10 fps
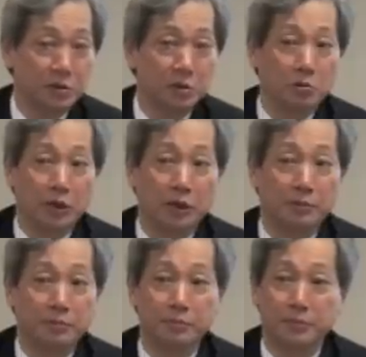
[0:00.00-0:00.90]
So
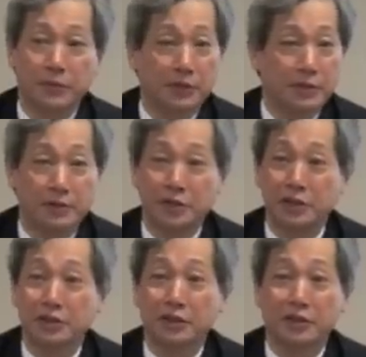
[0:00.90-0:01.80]
um,
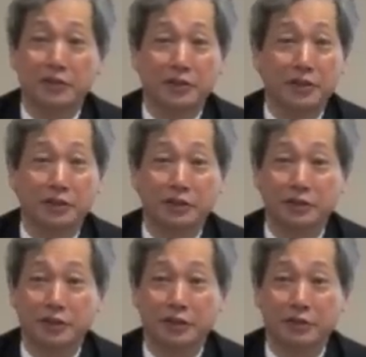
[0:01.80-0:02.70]
this is another thing that
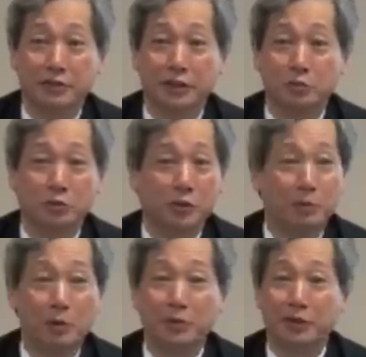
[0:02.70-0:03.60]
is uh, that would
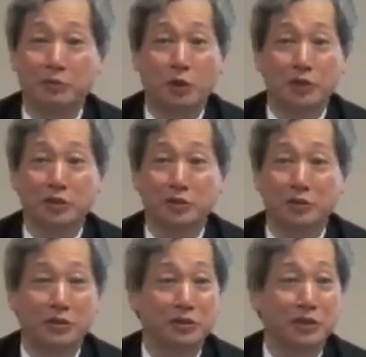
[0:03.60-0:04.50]
be popular in
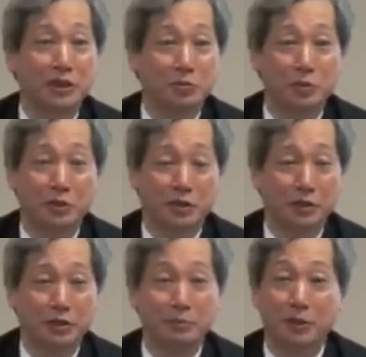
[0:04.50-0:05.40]
Washington these days with
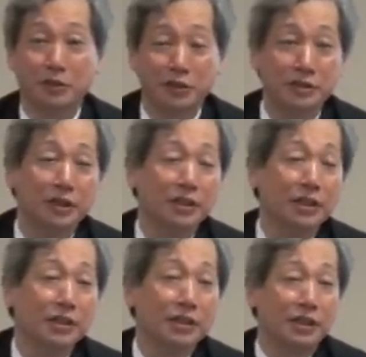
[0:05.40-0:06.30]
um, Tea parties
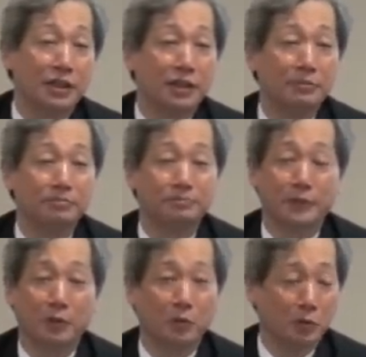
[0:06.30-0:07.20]
um,
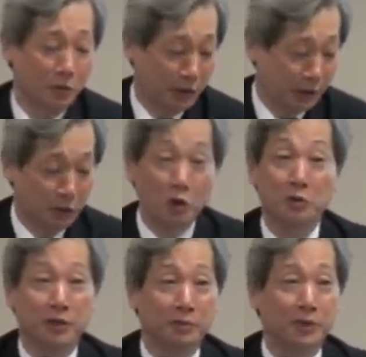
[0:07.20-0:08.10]
or um,
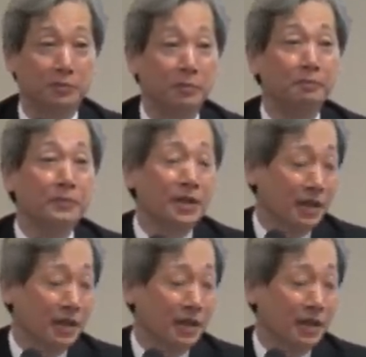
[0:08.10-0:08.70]
Occupy people.